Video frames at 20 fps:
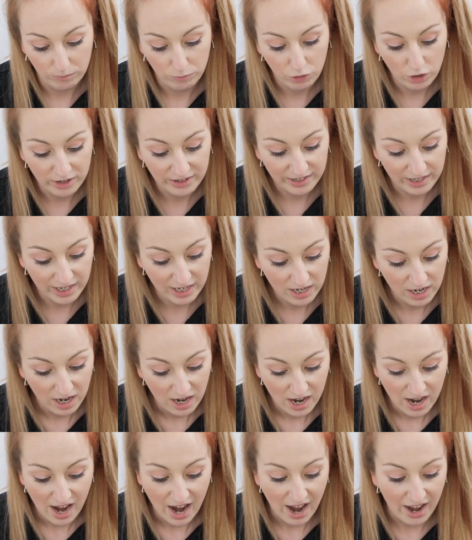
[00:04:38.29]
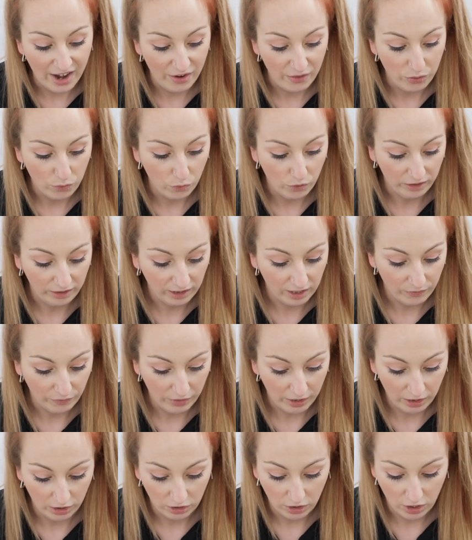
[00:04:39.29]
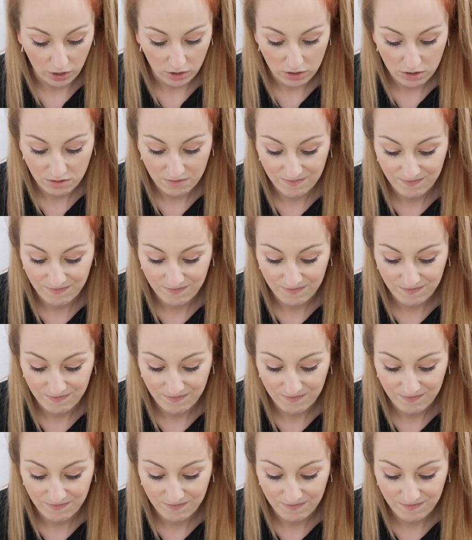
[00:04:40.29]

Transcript: pricey, and I thought I'd give it a go.